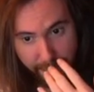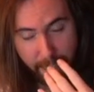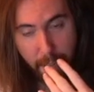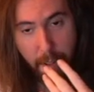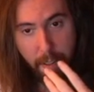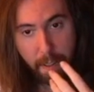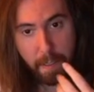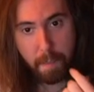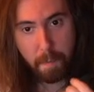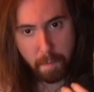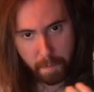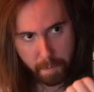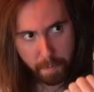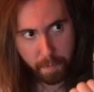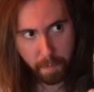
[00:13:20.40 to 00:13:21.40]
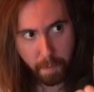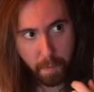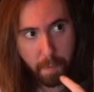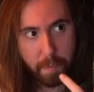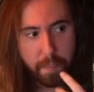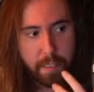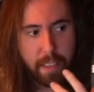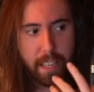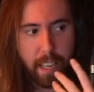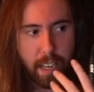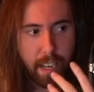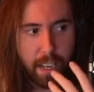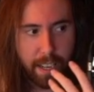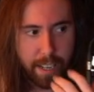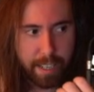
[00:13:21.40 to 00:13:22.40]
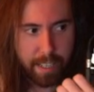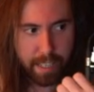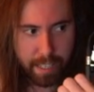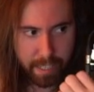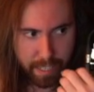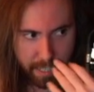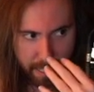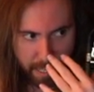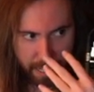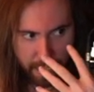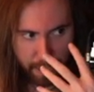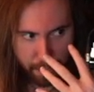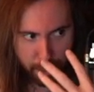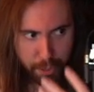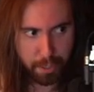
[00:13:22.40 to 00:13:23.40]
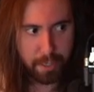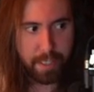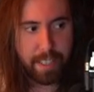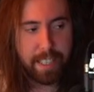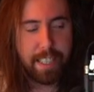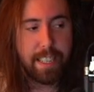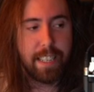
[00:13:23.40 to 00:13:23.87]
[no speech]